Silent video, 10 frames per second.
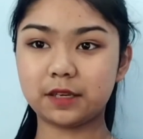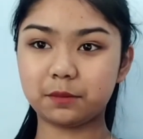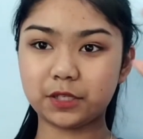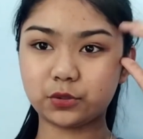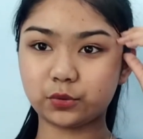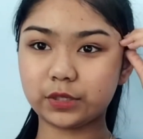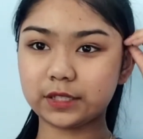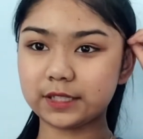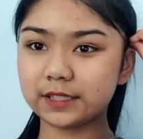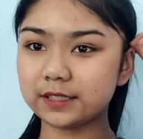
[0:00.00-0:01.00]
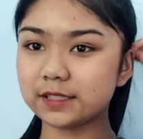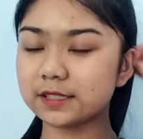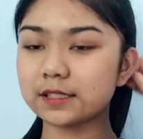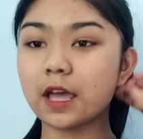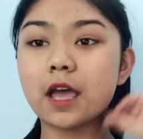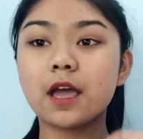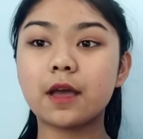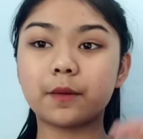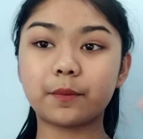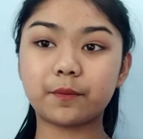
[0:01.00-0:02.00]
doing like this,
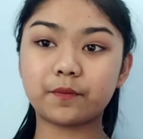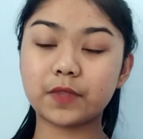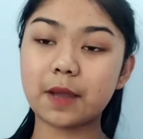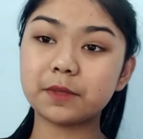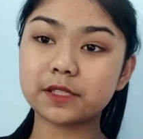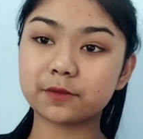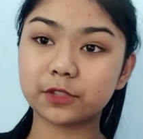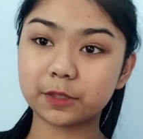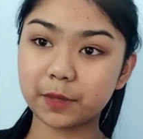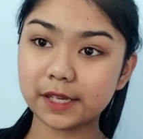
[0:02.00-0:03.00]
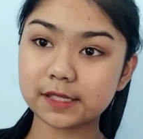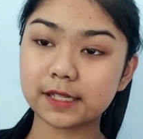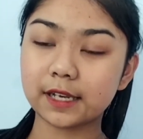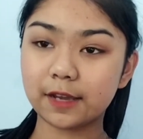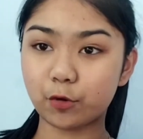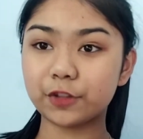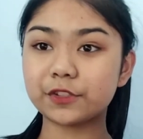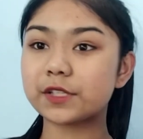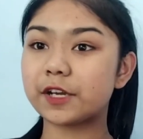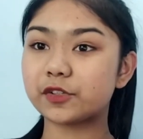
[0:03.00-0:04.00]
that means I'm really pissed and I want
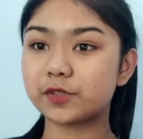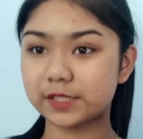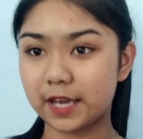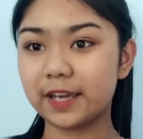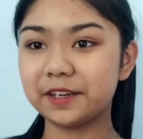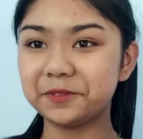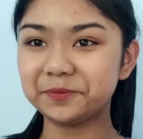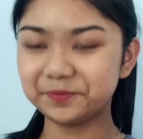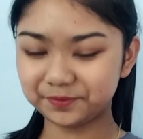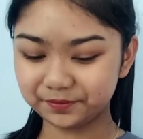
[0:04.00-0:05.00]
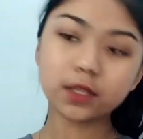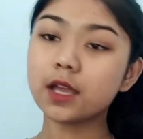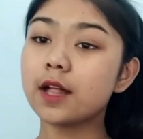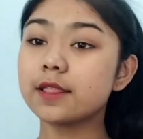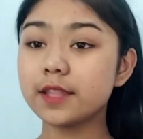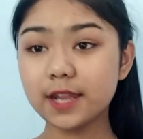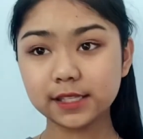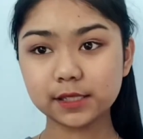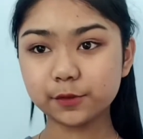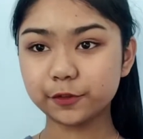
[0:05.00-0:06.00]
this hair to stay. The
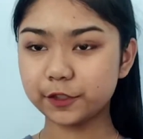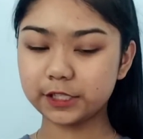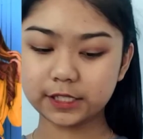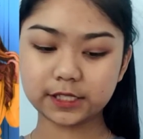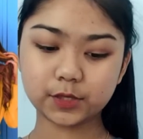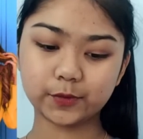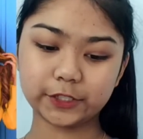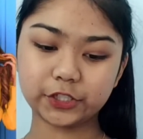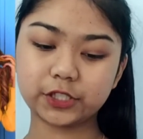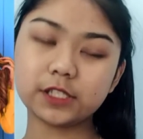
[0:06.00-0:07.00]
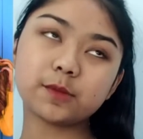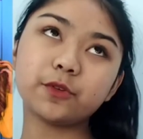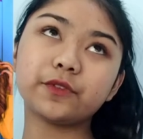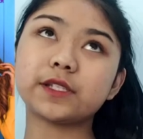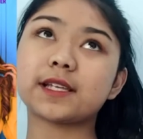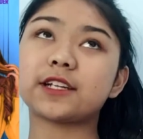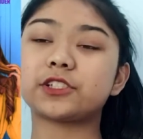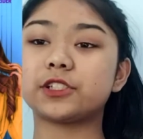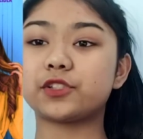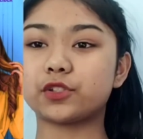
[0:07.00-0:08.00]
next movie is Switch. This movie is
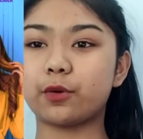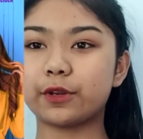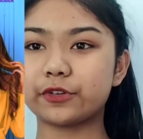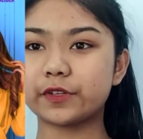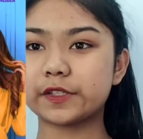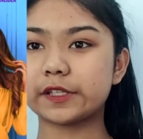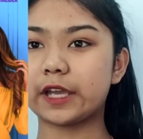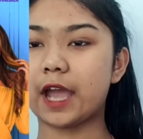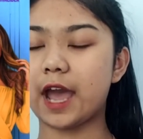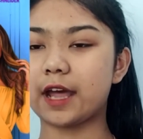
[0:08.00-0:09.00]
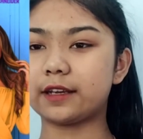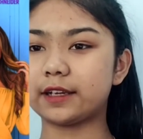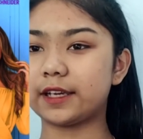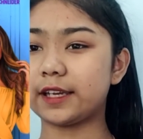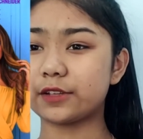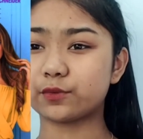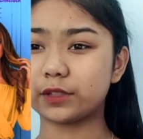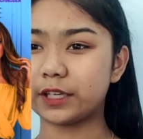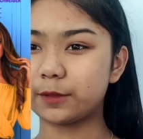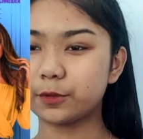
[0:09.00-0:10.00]
actually so interesting and I guess
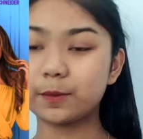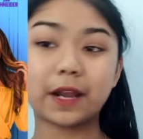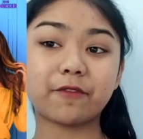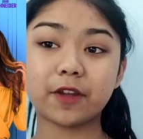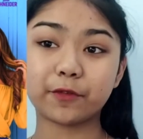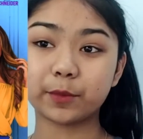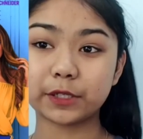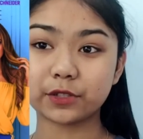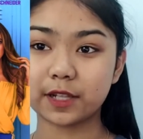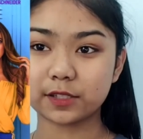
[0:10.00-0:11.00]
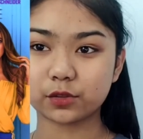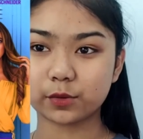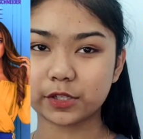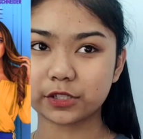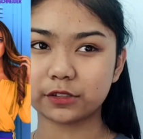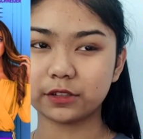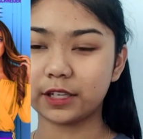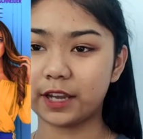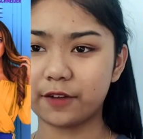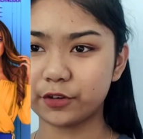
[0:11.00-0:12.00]
relatable, but I've never been to that situation,
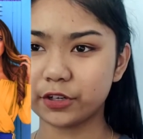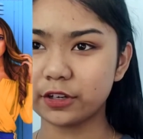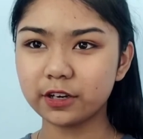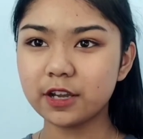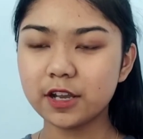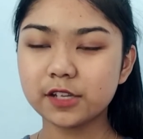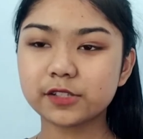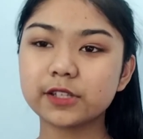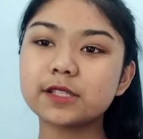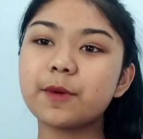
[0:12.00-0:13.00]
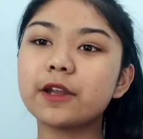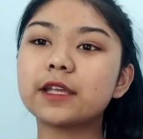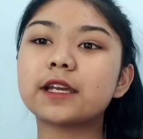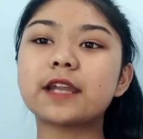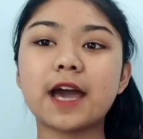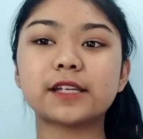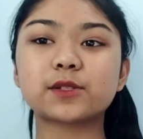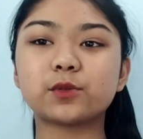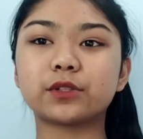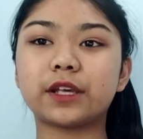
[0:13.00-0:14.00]
like ever. So it's about like a high
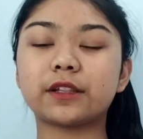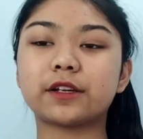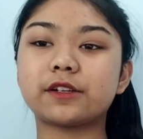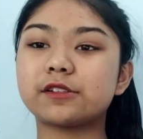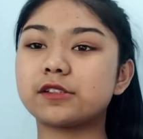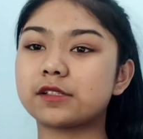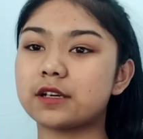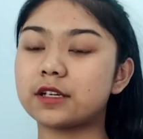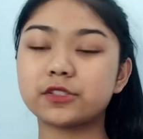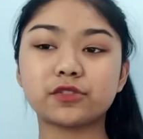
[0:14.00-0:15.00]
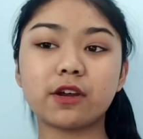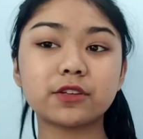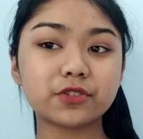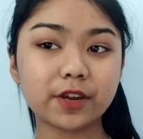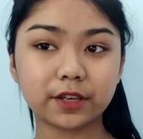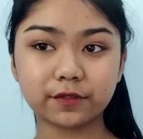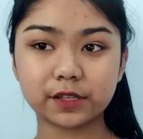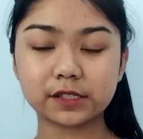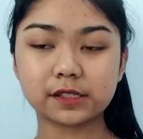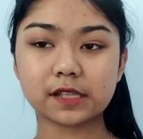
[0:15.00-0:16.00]
school thing. There is Cassandra
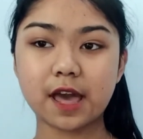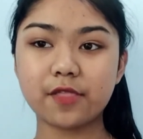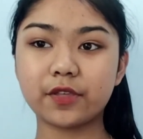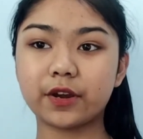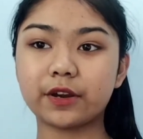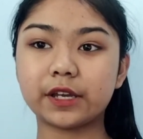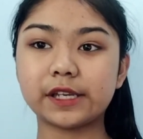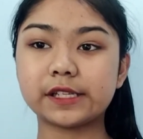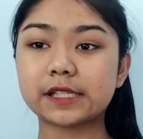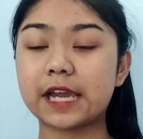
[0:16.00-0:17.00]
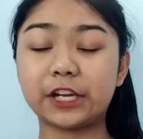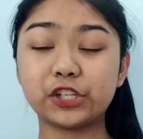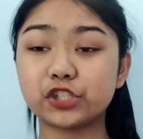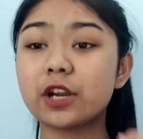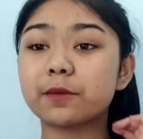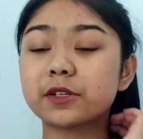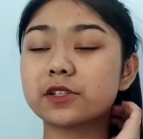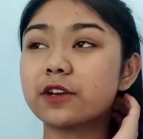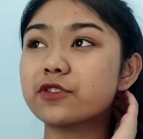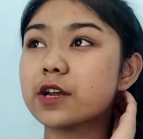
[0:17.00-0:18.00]
Evans and there is Katie Sharp.
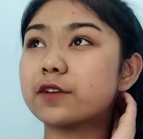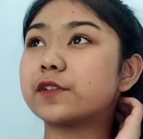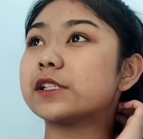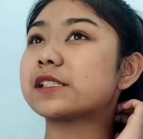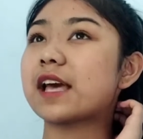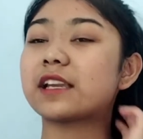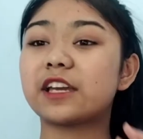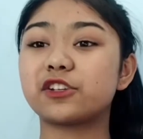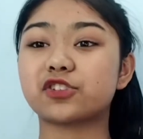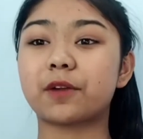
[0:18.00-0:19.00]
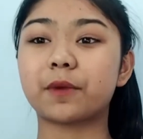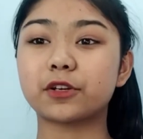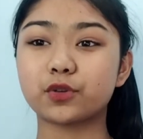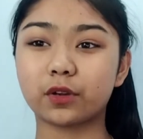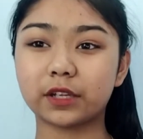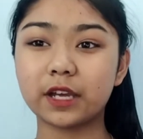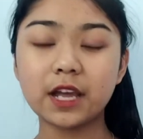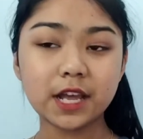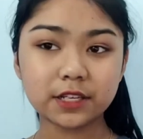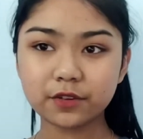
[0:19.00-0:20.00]
Cassandra Evans and Katie Sharp are totally
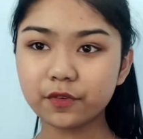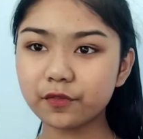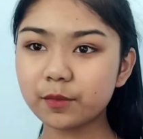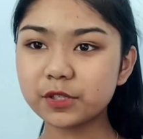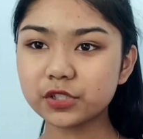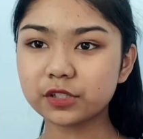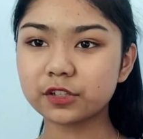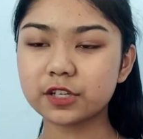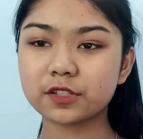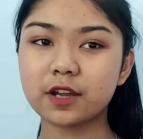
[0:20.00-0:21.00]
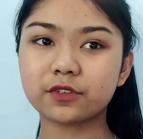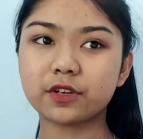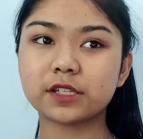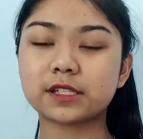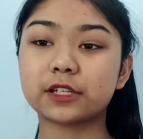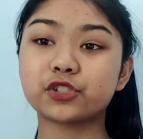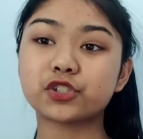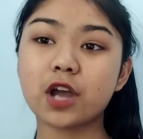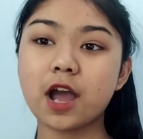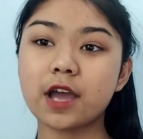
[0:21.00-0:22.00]
different from each other. Cassandra is like a
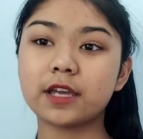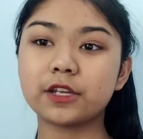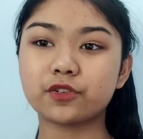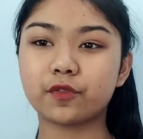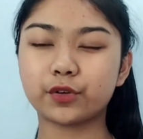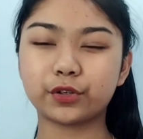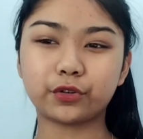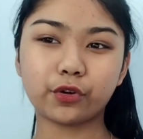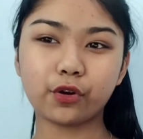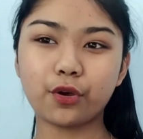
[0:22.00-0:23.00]
shy, introverted girl,